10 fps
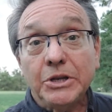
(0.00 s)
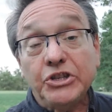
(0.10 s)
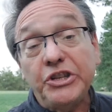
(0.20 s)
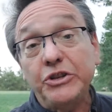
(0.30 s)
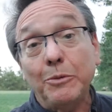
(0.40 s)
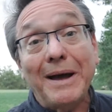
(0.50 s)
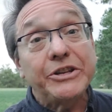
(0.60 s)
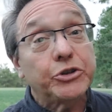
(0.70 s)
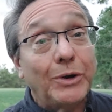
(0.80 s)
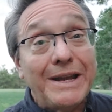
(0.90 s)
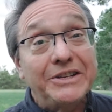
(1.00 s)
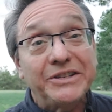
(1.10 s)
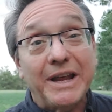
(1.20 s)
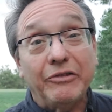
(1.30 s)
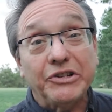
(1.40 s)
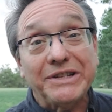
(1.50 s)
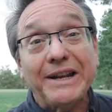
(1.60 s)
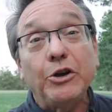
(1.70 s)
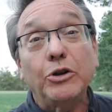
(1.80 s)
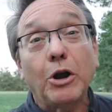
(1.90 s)
She's on my screensaver,
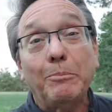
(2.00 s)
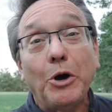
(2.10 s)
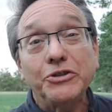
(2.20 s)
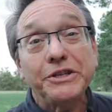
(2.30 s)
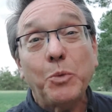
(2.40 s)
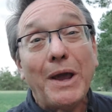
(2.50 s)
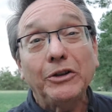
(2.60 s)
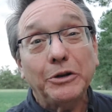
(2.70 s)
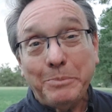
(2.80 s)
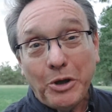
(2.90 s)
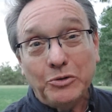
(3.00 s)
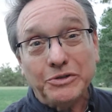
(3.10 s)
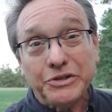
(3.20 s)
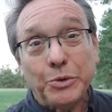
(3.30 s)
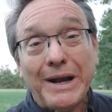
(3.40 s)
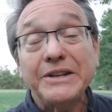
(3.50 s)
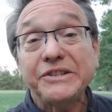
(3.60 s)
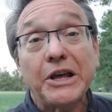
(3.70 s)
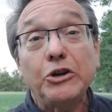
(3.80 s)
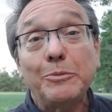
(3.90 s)
sitting on our Boston Whaler boat. So when I
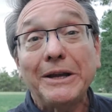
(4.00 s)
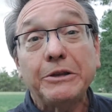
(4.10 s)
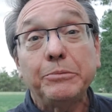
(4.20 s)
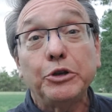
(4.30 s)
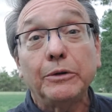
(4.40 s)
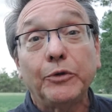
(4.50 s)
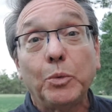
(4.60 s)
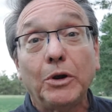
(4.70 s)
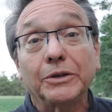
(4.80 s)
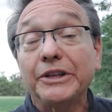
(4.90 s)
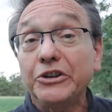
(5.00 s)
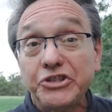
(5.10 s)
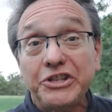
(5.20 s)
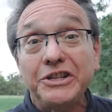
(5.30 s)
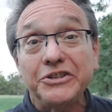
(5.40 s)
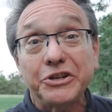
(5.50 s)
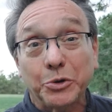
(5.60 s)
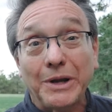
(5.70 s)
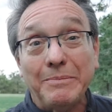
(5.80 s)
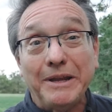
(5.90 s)
sign on my computer for work, there she is to
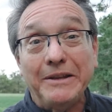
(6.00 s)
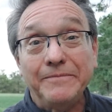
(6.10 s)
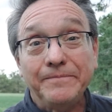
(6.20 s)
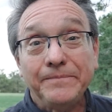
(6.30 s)
greet me.